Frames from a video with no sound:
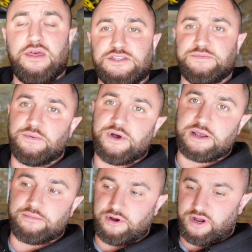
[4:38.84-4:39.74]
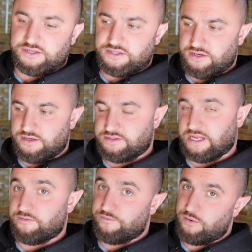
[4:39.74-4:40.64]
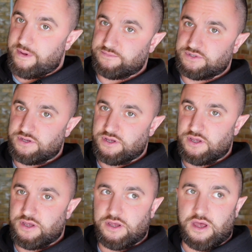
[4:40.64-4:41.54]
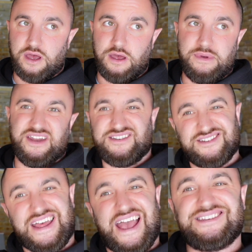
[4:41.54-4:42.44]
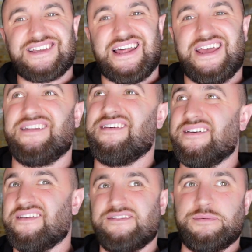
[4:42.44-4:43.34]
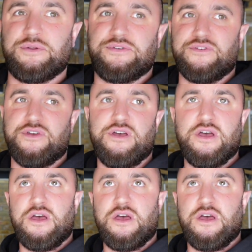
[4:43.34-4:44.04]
this has been a work in progress. It's taken 4 months, and it's just escalated, to be honest with you.